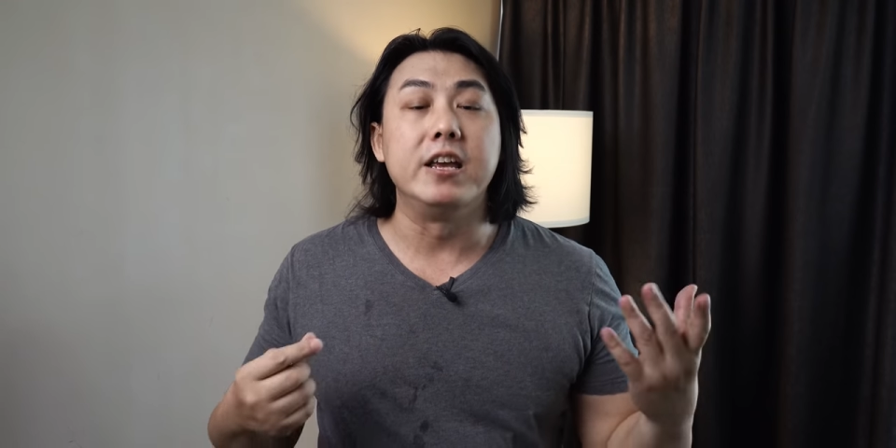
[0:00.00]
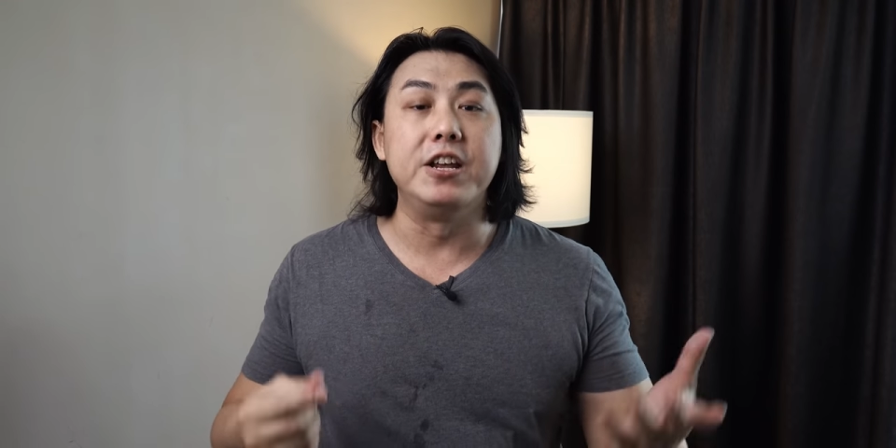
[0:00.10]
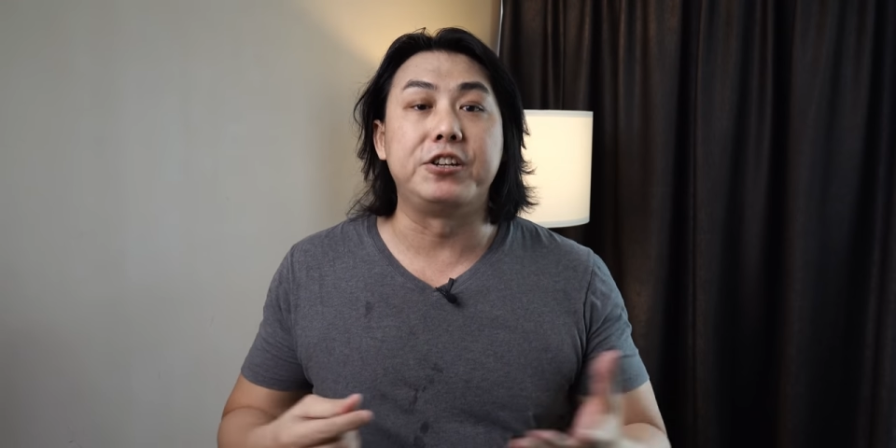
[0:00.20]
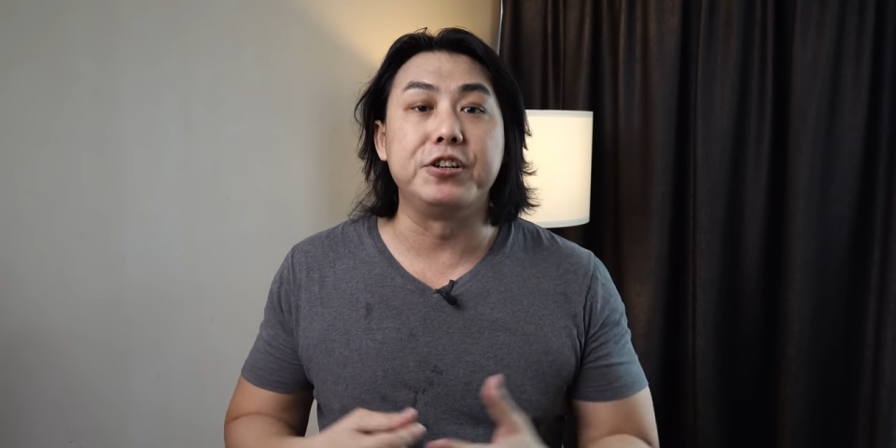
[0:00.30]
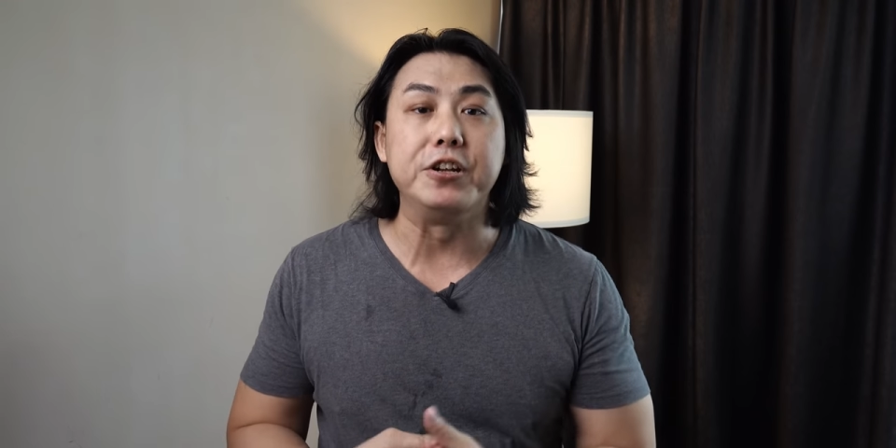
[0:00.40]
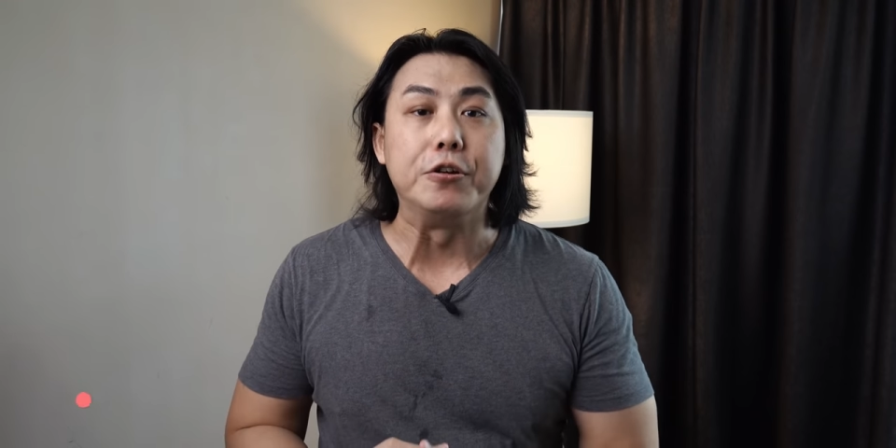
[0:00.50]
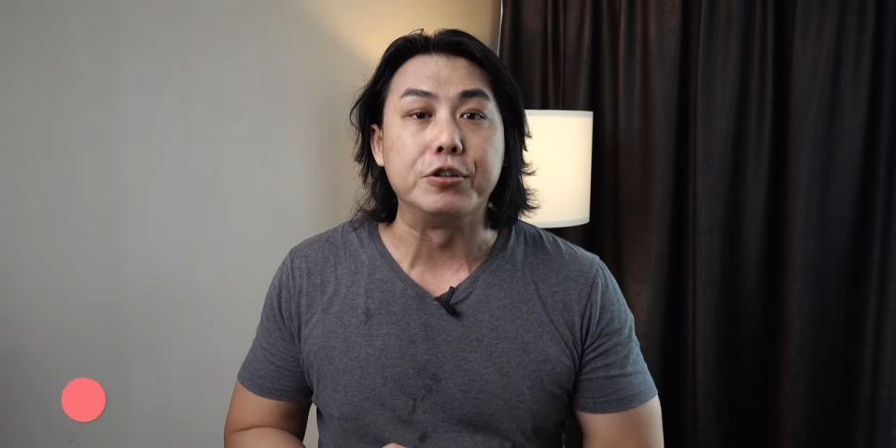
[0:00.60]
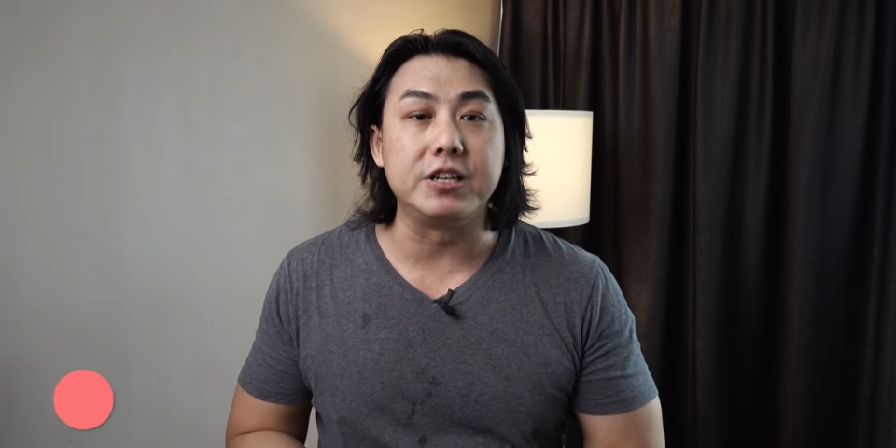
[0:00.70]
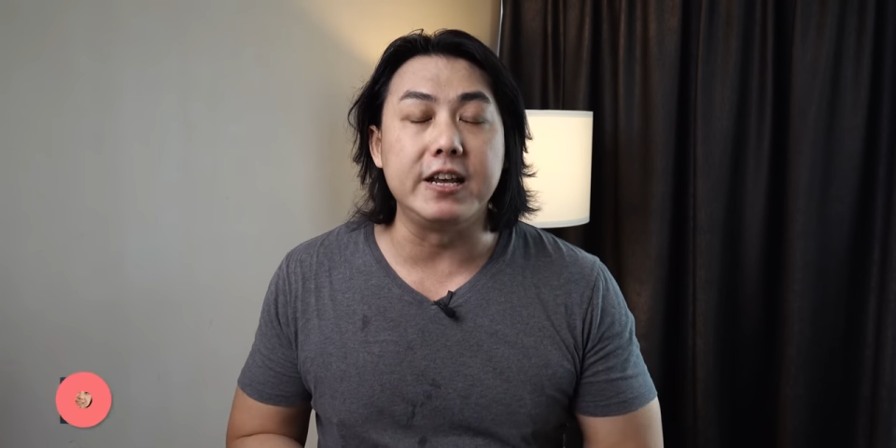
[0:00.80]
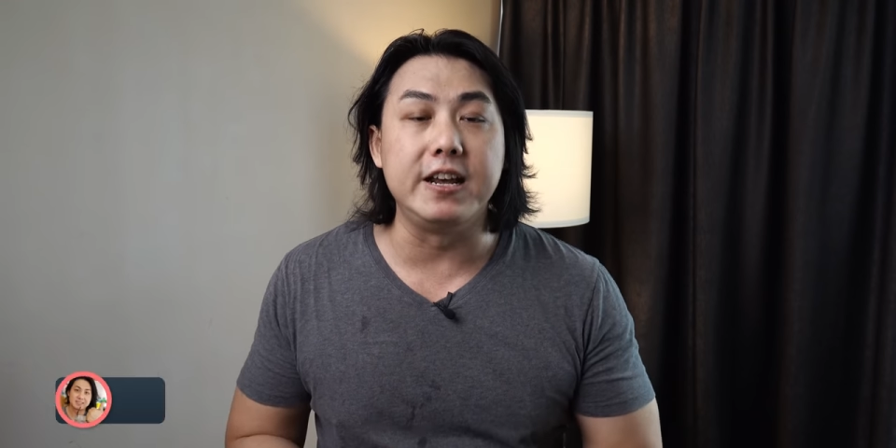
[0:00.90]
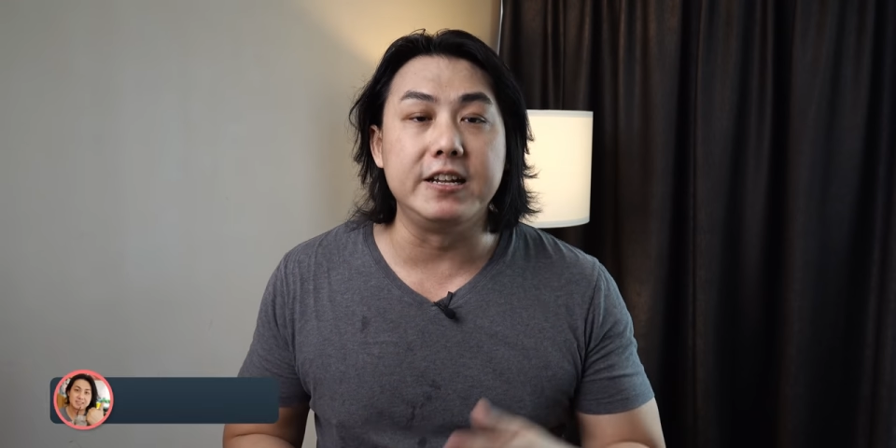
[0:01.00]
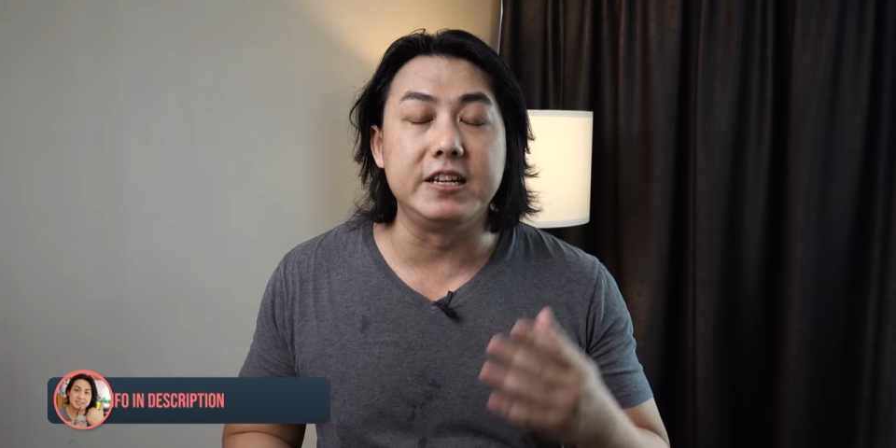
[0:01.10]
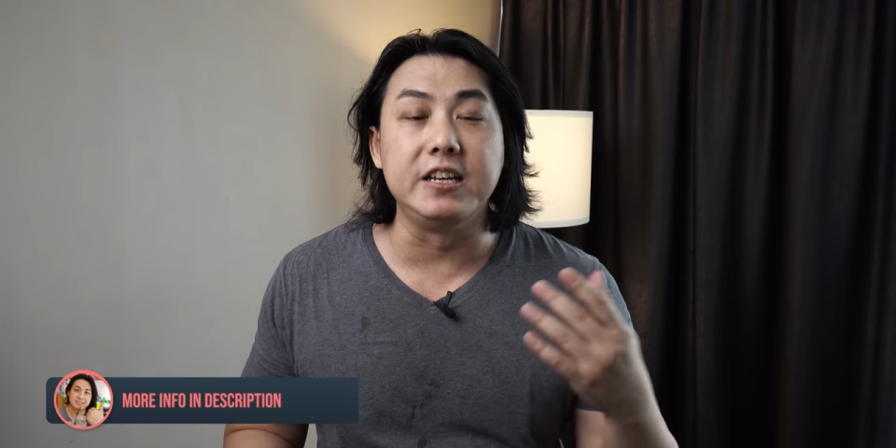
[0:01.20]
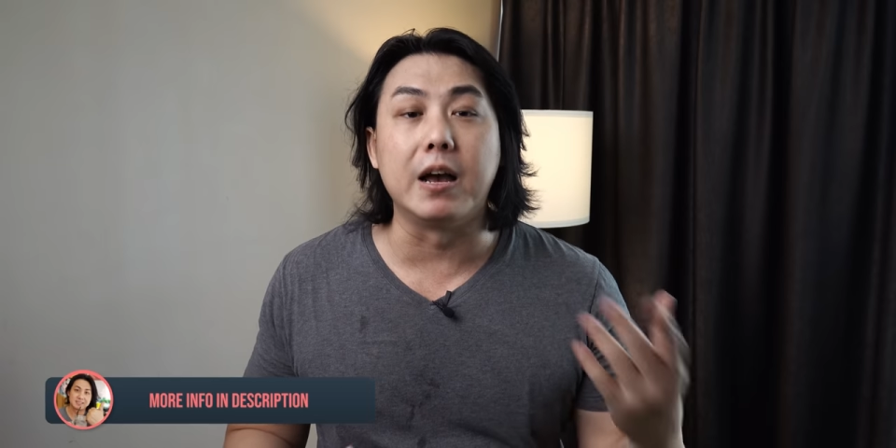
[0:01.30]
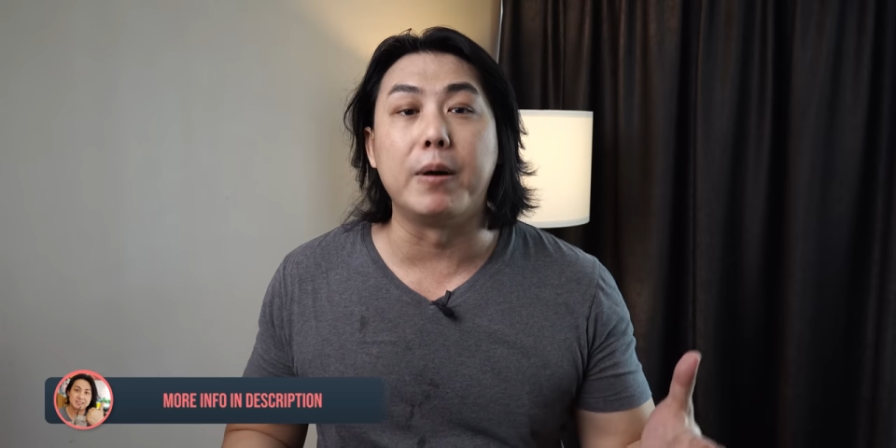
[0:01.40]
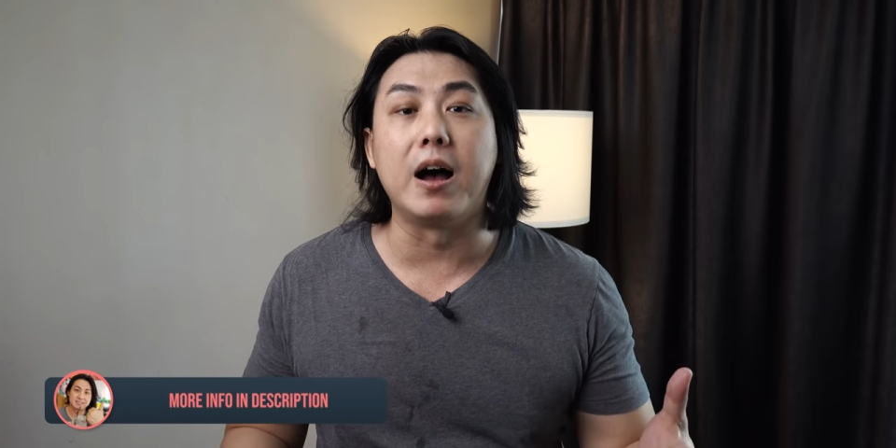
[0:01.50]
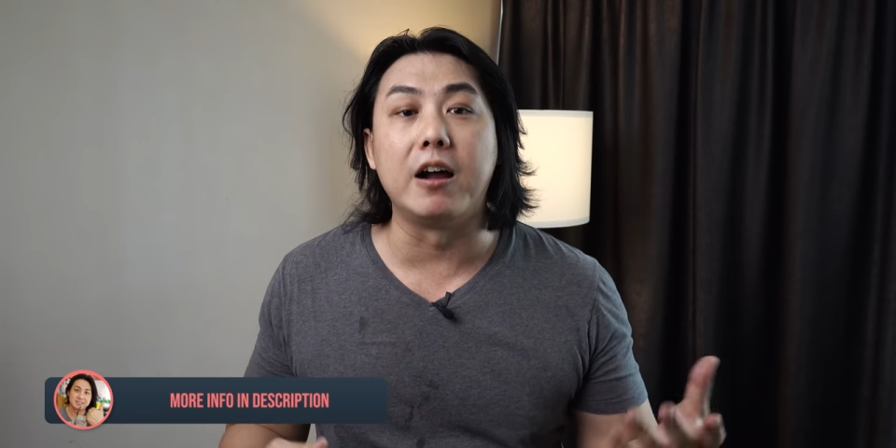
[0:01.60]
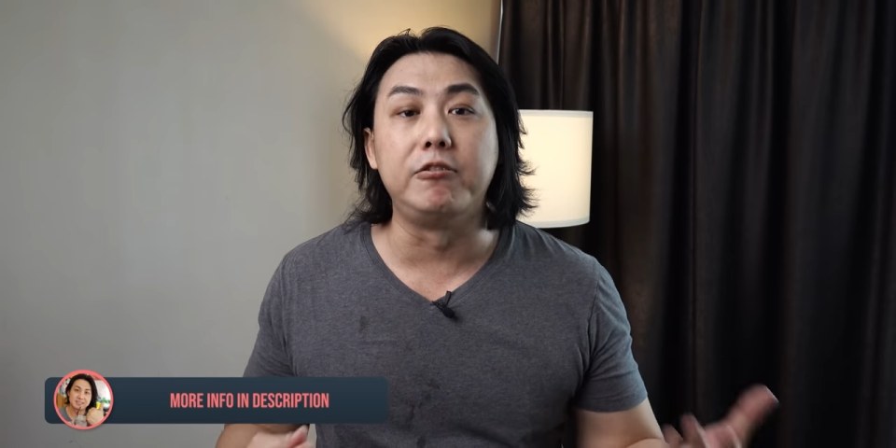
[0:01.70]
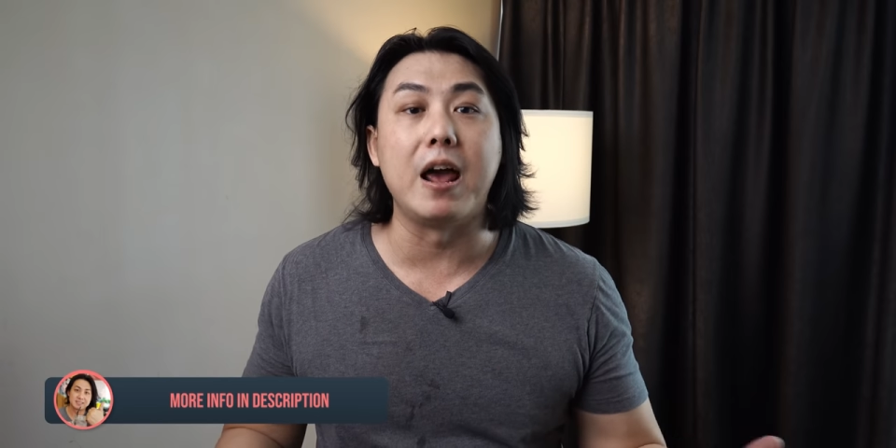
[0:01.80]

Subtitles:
introduced in the Yamaha